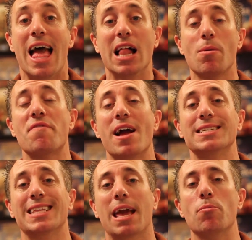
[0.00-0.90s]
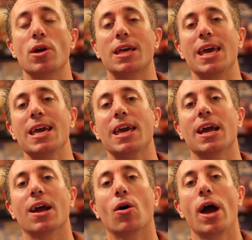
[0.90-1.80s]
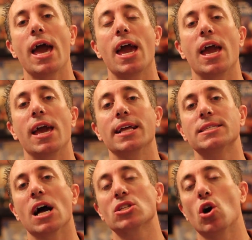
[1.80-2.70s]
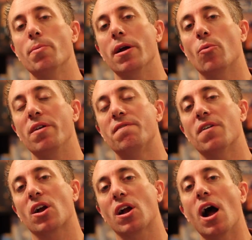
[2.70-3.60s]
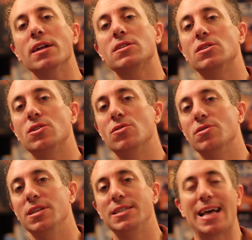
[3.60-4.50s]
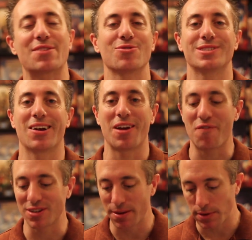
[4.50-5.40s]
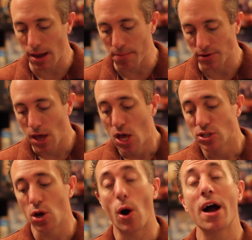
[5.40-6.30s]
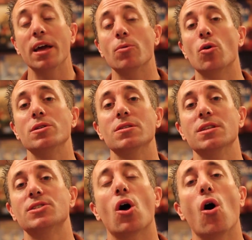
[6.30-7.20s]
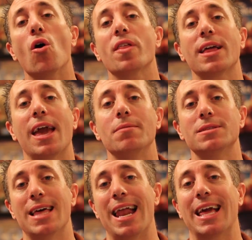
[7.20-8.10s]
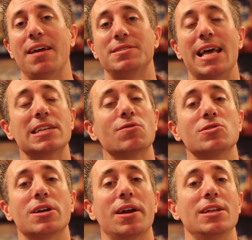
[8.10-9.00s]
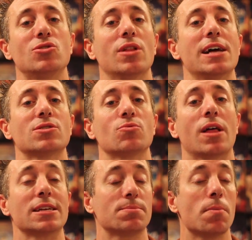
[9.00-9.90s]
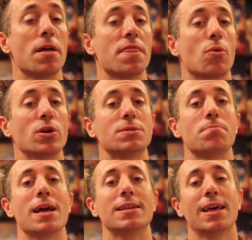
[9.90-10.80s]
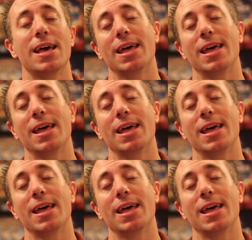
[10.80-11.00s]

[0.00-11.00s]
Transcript: Hello, my friends, the Game Boy Geek here. Hey, it's October and we forgot to do the Saxophone Serenade for September. So I am going to list all the games that I gave Saxophone Serenades to last, last month, which meant